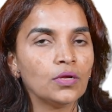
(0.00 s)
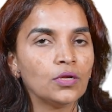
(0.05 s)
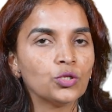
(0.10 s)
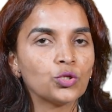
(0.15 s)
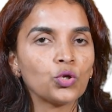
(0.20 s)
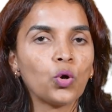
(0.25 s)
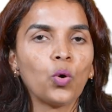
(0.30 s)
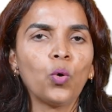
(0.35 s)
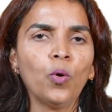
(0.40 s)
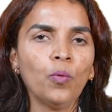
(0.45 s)

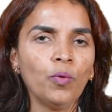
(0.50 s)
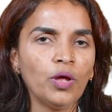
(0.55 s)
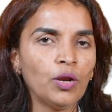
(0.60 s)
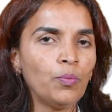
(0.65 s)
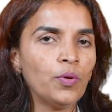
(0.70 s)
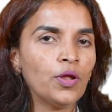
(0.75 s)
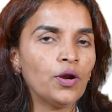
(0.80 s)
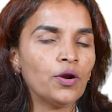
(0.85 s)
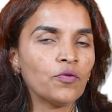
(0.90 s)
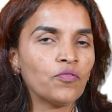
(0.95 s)
So, over a
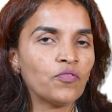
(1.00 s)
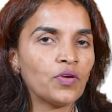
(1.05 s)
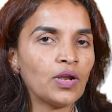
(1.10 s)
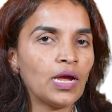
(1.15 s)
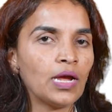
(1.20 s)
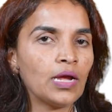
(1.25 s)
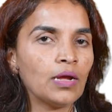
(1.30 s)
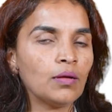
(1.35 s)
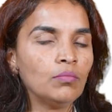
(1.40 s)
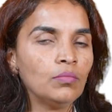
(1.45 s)
period of
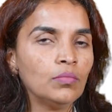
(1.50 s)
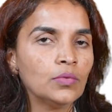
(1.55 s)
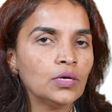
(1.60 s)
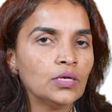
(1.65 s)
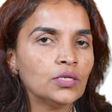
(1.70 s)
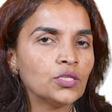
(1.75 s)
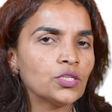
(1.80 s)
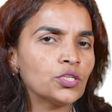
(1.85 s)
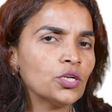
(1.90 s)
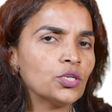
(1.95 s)
time,
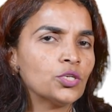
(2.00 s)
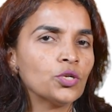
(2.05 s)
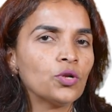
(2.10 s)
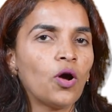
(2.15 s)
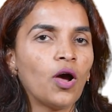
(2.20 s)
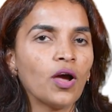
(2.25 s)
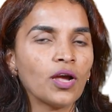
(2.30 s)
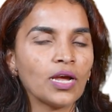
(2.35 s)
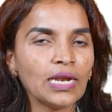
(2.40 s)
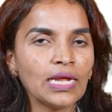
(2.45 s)
certain
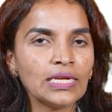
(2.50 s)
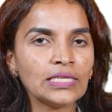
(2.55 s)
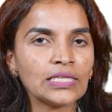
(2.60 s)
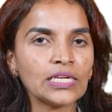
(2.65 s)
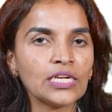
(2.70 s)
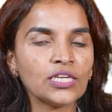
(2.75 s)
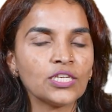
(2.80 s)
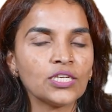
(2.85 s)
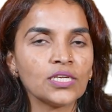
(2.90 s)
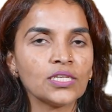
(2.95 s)

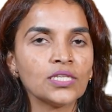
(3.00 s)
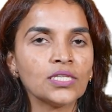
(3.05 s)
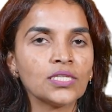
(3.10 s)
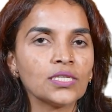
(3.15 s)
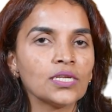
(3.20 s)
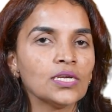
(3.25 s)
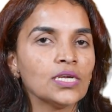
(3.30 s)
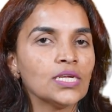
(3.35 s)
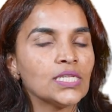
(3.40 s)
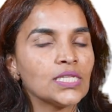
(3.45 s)
organizations
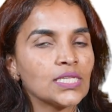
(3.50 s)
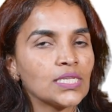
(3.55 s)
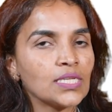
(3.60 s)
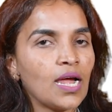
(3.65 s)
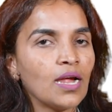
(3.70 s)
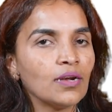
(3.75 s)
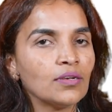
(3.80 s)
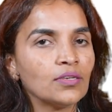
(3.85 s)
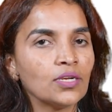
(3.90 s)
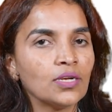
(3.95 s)

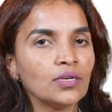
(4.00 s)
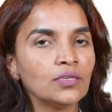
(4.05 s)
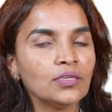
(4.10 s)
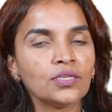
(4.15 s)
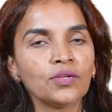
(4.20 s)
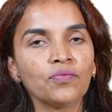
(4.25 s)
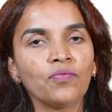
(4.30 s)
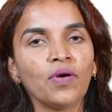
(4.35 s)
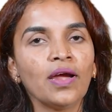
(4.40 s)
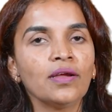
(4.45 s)
started
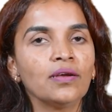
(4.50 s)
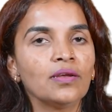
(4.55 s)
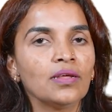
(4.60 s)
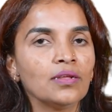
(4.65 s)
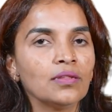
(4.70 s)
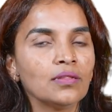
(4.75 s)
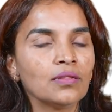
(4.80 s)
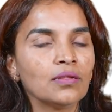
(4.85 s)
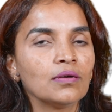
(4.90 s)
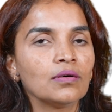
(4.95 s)

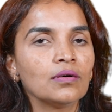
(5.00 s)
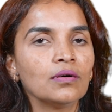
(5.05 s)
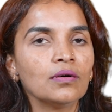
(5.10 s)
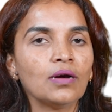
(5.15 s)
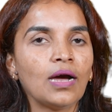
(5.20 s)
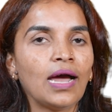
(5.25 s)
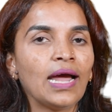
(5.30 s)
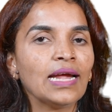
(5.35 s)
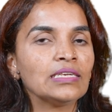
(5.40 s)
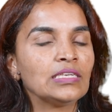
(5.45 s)
dividing the
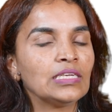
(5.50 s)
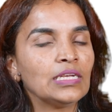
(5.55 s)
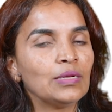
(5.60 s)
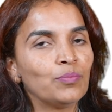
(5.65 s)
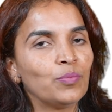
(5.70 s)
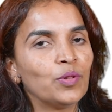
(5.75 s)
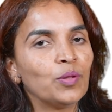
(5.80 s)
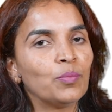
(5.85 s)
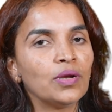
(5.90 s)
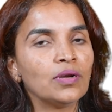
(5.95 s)
IT
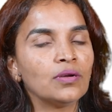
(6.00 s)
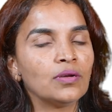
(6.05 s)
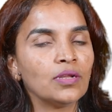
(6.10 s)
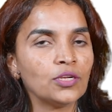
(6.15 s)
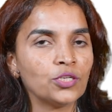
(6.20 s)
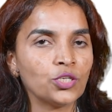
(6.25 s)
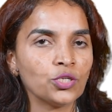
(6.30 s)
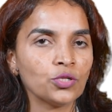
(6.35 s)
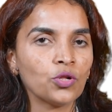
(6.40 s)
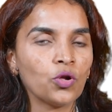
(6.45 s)

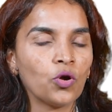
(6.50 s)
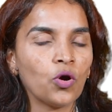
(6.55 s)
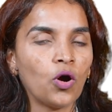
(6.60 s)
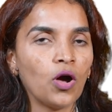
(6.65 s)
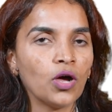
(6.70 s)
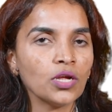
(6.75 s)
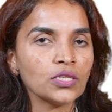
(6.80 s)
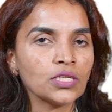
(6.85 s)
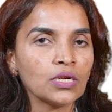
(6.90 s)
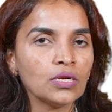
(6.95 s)
implementation
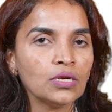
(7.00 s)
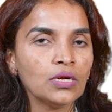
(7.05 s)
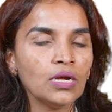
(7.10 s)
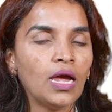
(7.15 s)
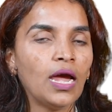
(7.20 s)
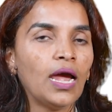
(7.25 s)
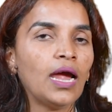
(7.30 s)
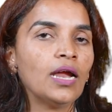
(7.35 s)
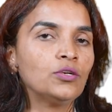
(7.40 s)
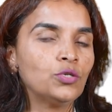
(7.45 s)
cost
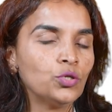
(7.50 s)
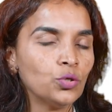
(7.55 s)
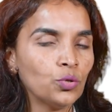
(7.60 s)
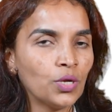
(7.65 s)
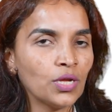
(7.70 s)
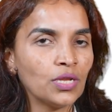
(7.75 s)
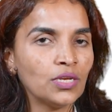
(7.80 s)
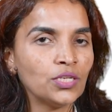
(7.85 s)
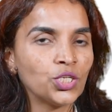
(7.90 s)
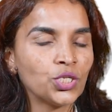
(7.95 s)
and took
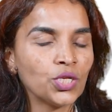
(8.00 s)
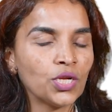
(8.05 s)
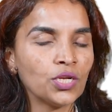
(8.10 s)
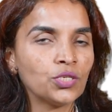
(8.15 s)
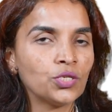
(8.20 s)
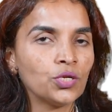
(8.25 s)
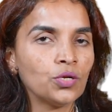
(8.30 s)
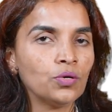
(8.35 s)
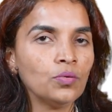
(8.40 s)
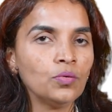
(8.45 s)

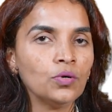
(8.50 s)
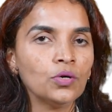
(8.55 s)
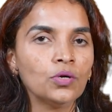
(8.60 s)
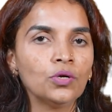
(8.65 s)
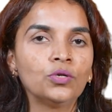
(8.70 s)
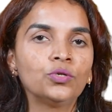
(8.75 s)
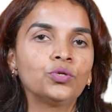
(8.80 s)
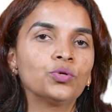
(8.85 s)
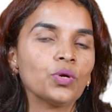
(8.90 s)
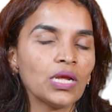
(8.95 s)
initiative
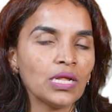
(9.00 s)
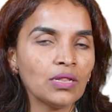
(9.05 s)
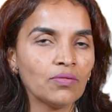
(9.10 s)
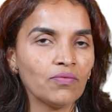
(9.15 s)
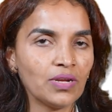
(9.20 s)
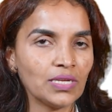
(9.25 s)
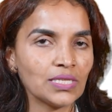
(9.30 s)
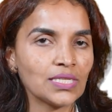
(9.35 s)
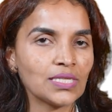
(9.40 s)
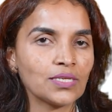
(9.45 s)
to
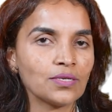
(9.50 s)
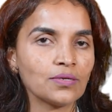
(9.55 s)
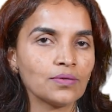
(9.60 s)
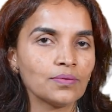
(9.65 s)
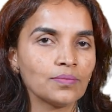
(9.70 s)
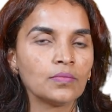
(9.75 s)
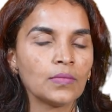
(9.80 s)
invest.